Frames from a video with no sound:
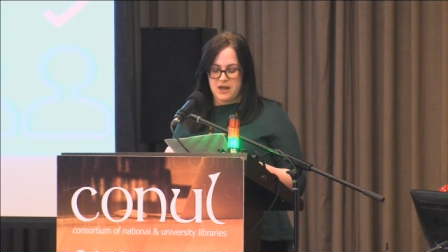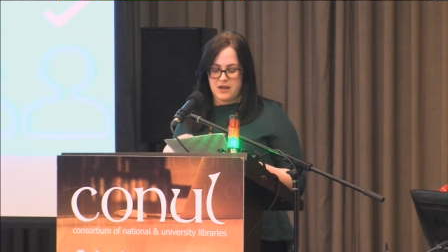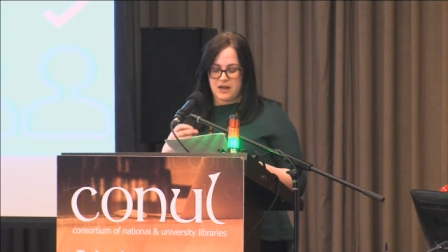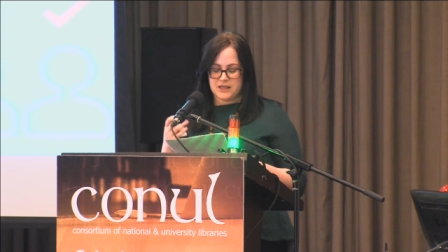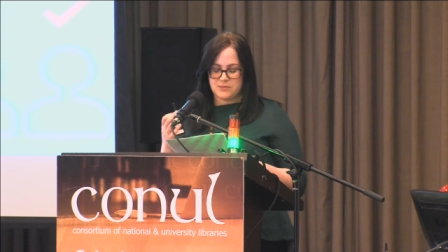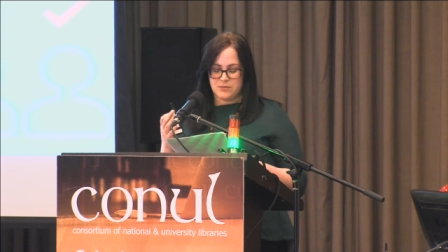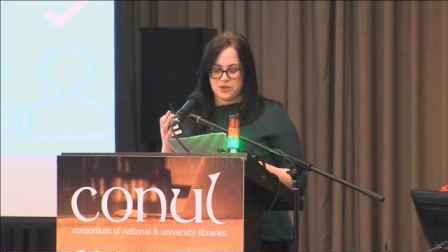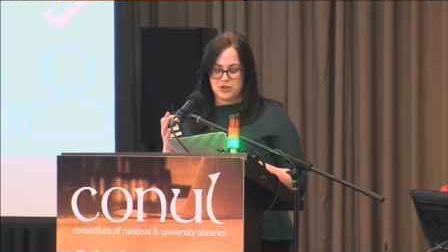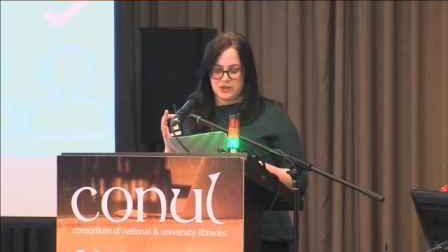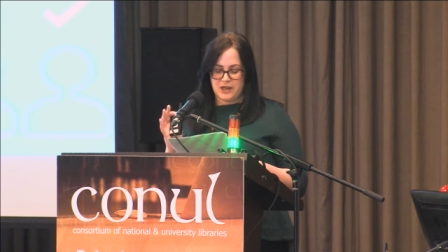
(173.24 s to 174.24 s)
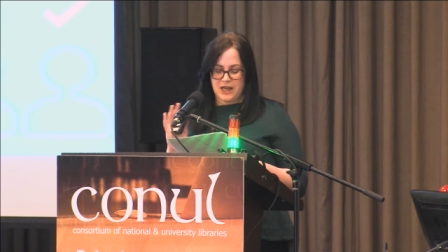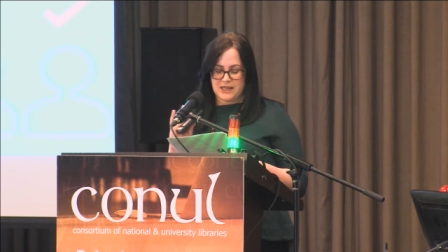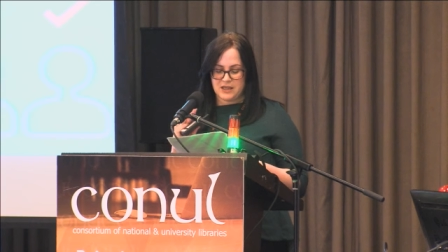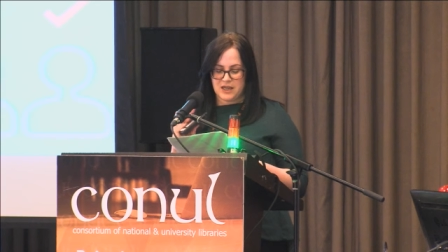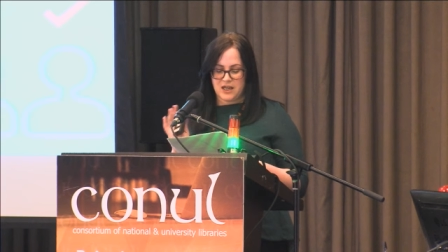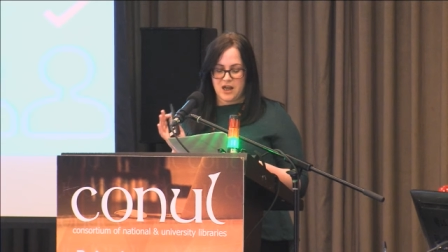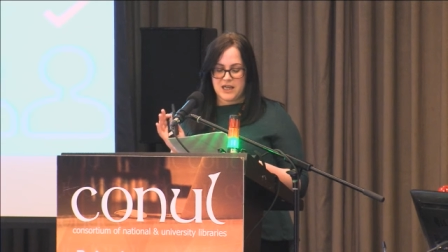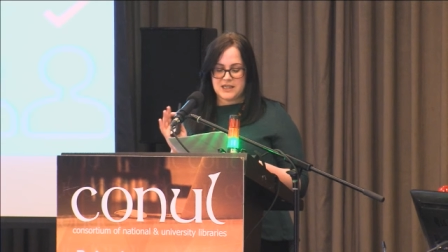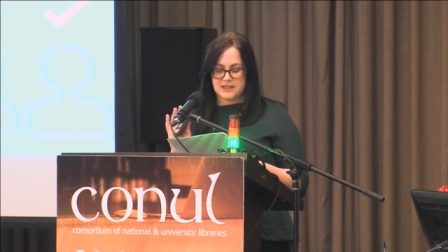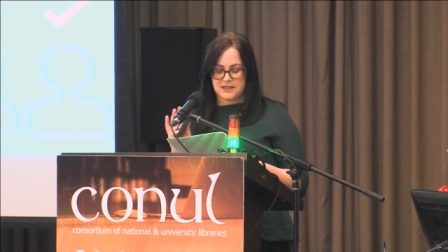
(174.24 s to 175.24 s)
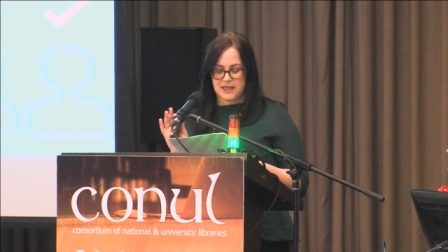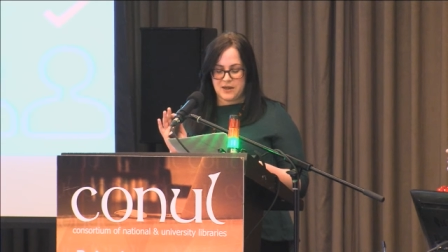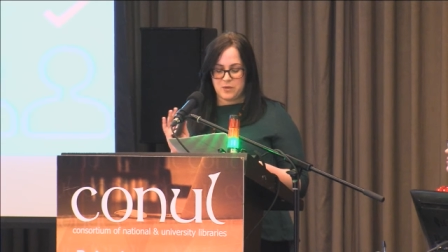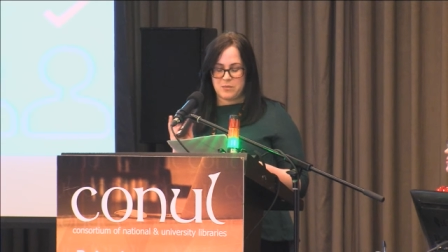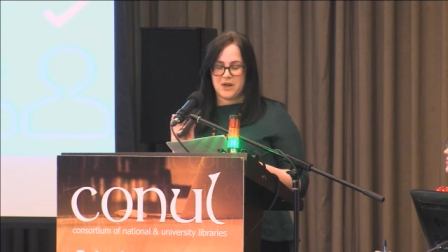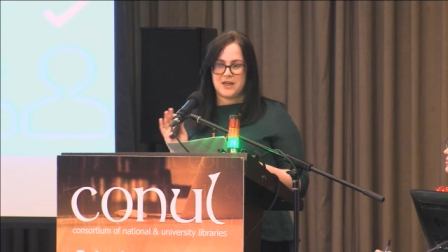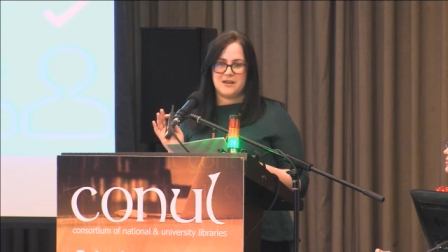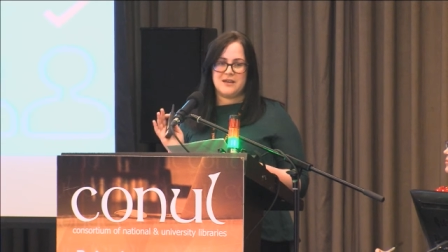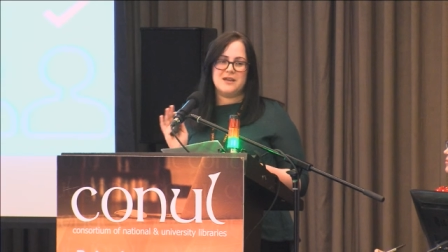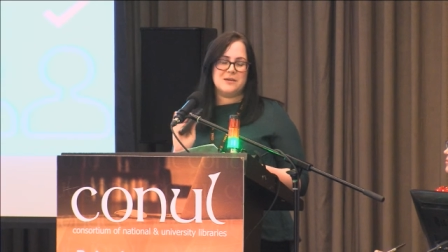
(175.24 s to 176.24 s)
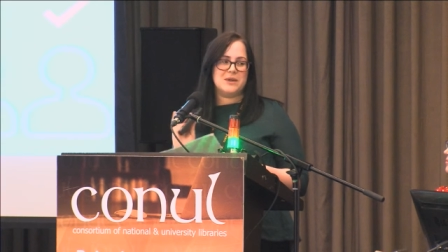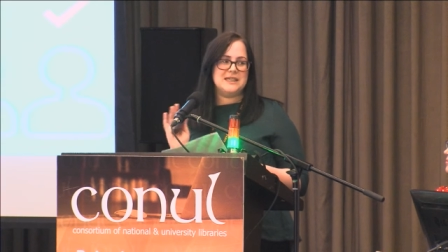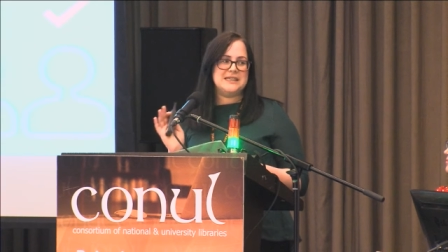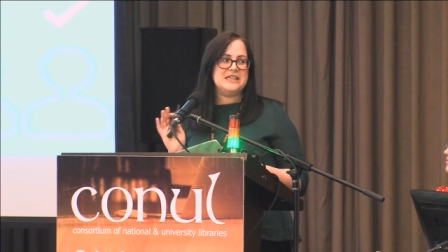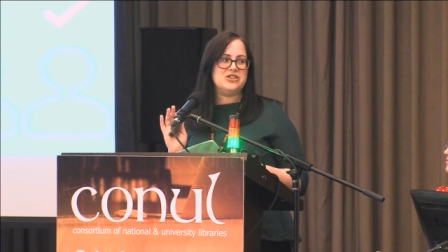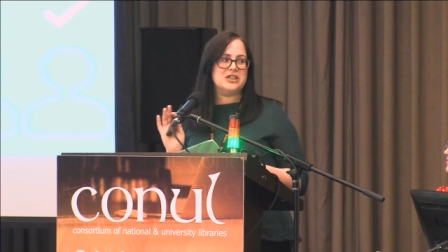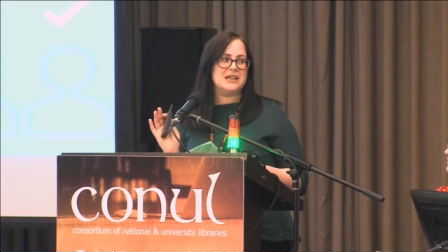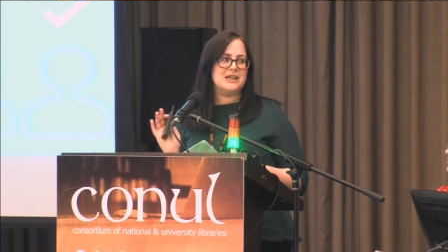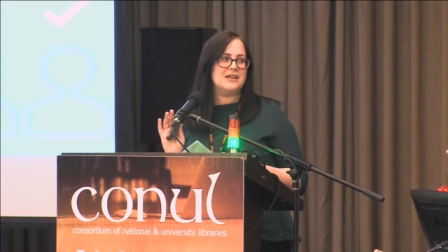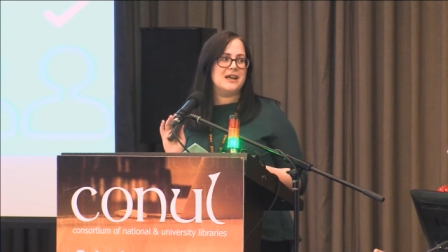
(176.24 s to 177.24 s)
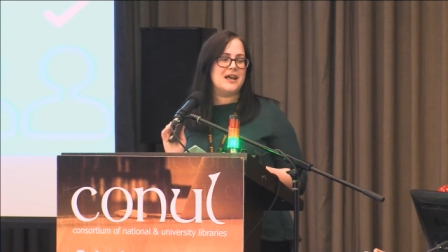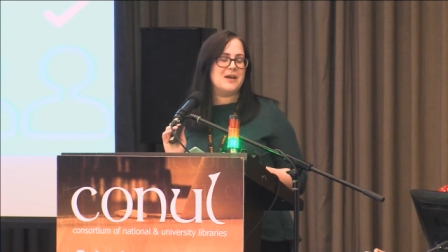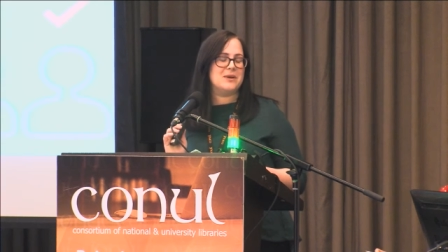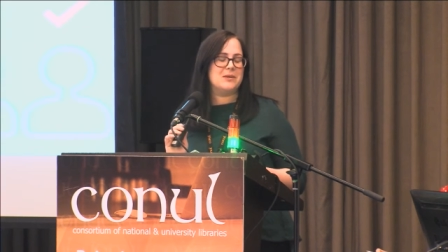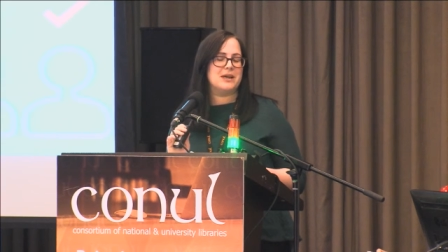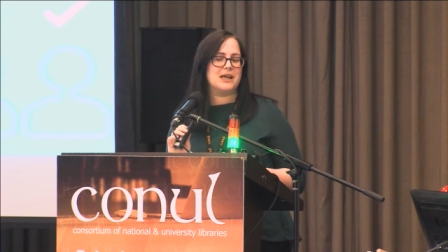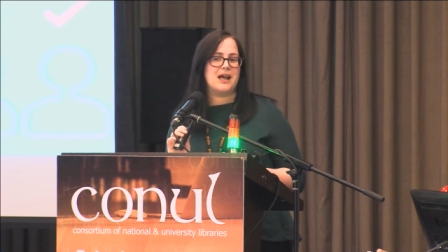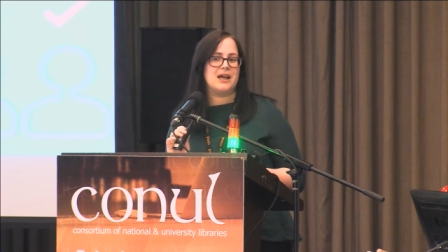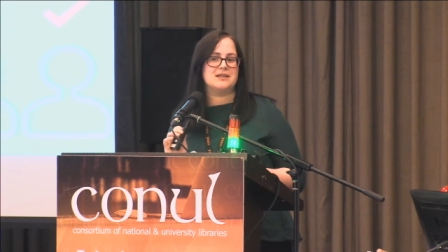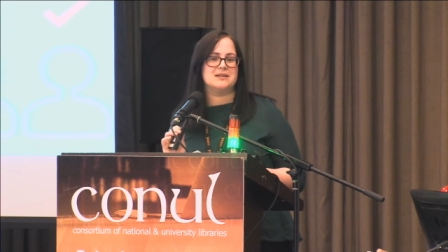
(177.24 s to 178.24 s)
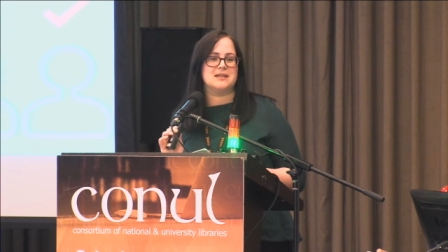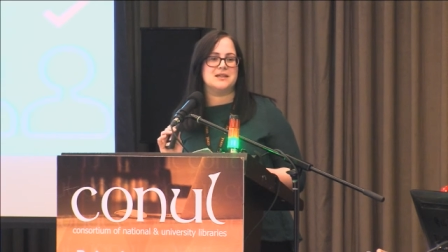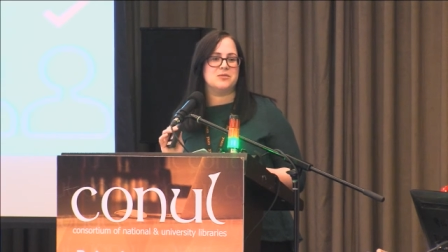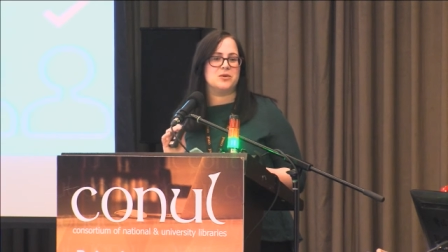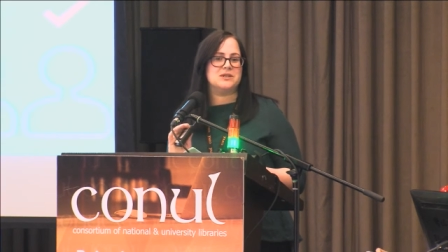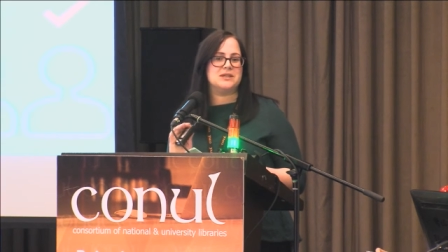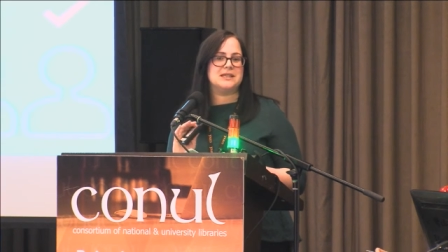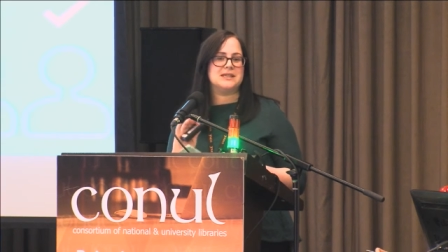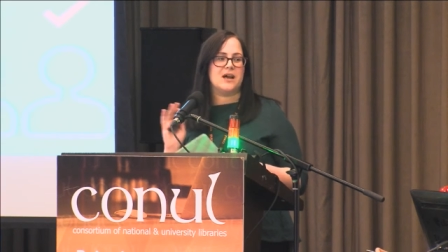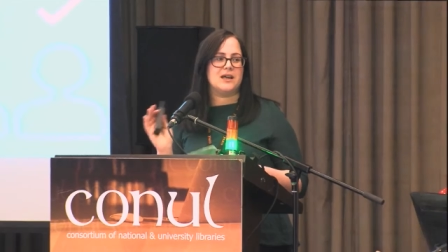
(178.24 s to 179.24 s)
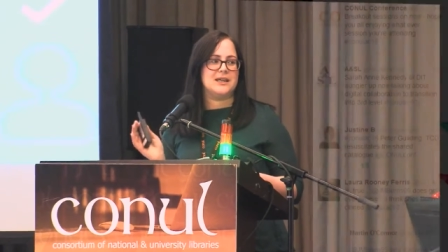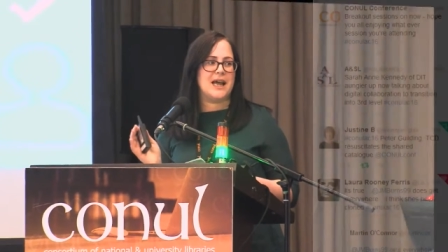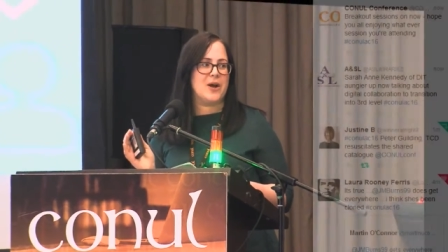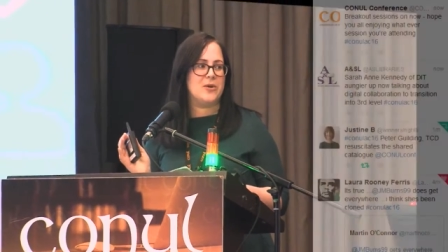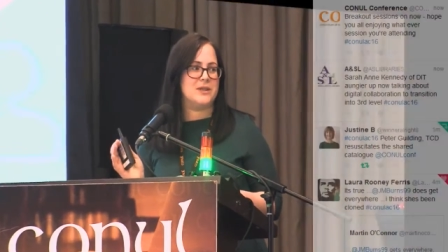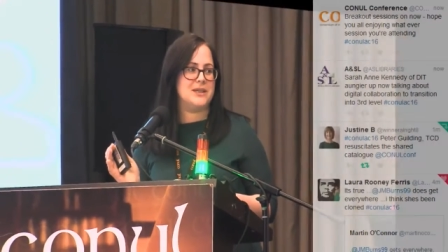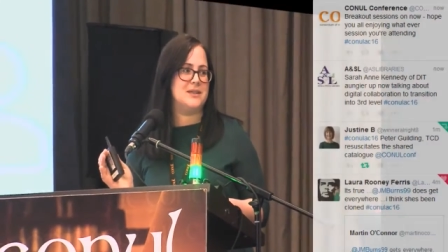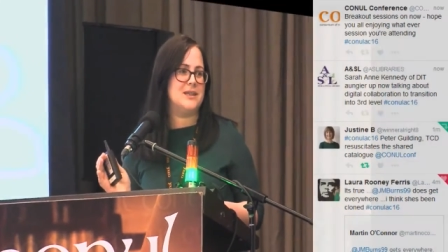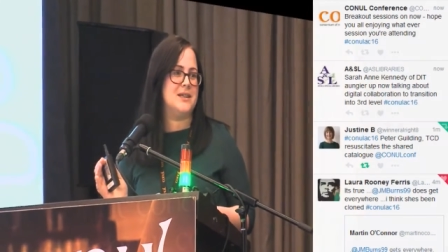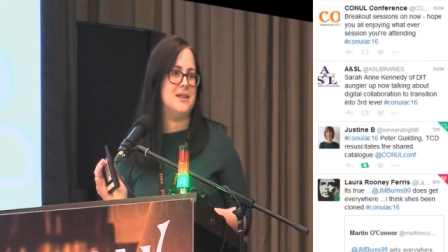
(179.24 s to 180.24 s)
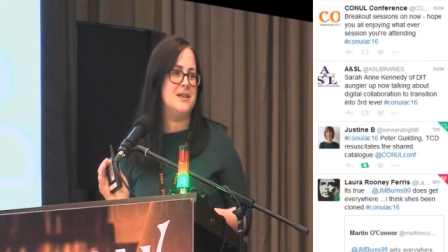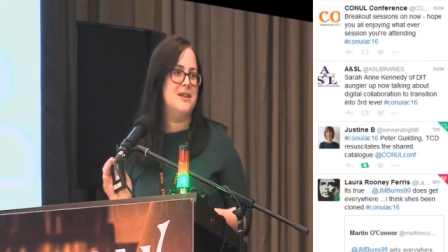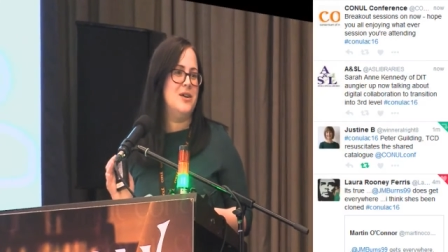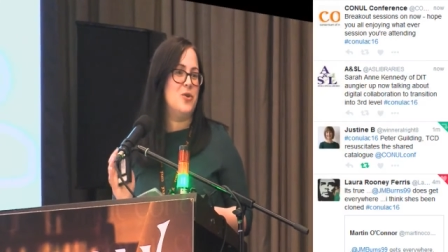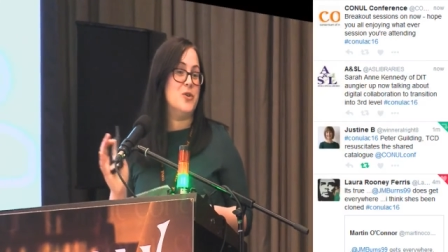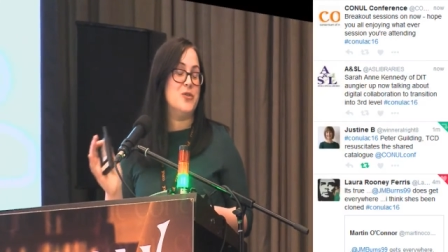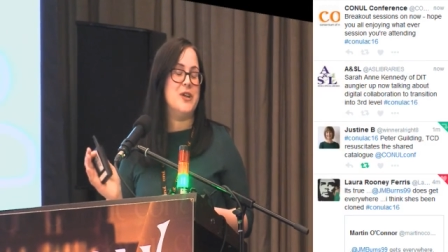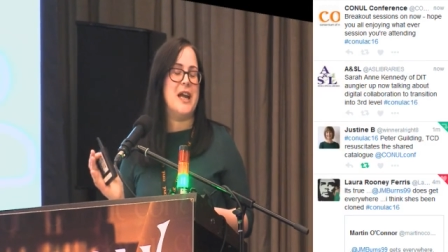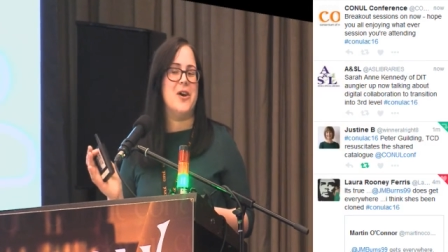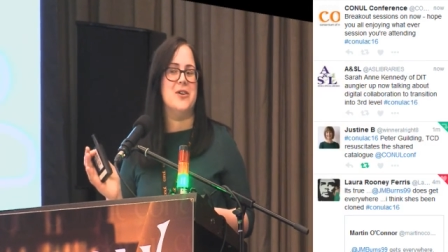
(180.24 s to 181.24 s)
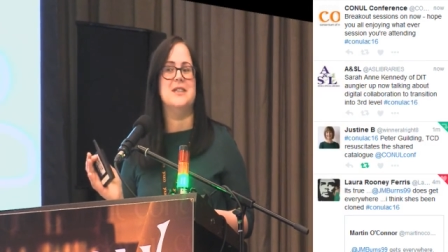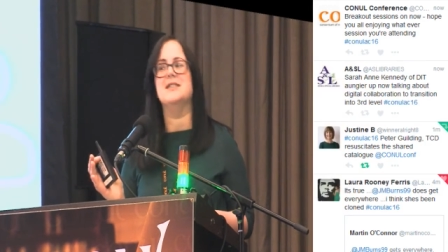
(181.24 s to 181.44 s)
As much as I'd like to think with my teaching and my classes that the most exciting hour that the or 3 hours that the